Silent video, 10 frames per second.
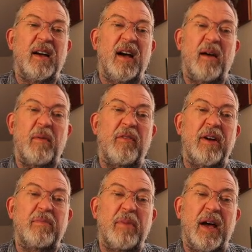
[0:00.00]
And my
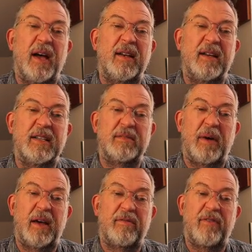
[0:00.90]
red band is
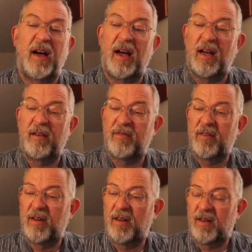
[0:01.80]
band 5.
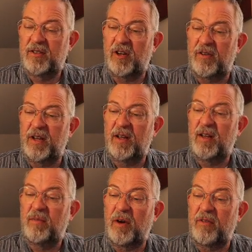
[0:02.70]
Sorry,
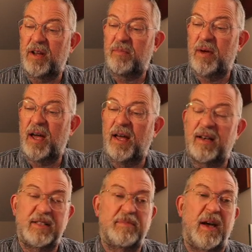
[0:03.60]
my red band
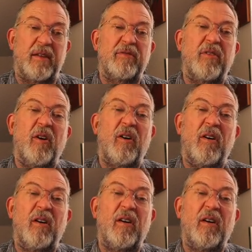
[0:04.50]
is band 4.